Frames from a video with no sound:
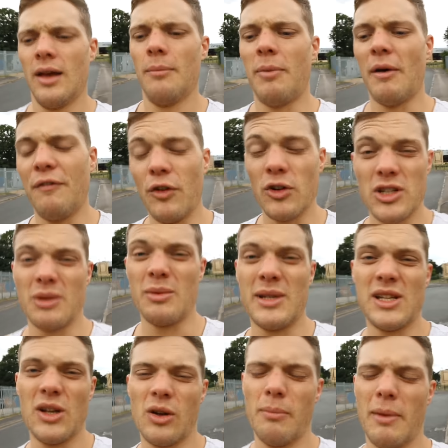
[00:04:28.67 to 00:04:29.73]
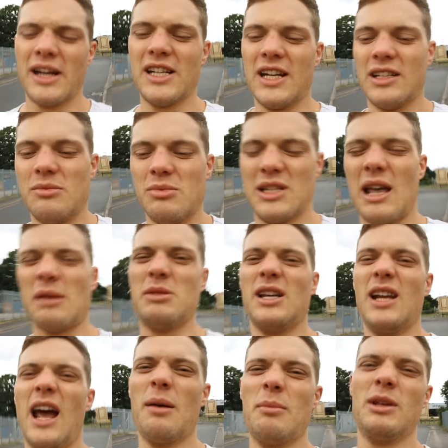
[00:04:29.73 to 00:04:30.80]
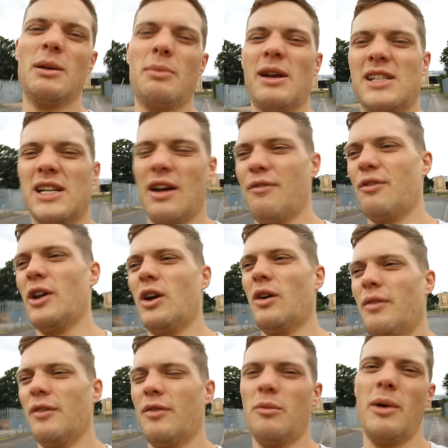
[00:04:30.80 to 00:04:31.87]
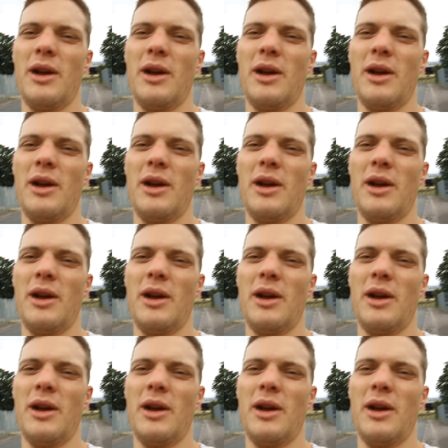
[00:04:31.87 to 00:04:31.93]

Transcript: But fortunately, we still managed to get some steps in and we did manage to get free coffee from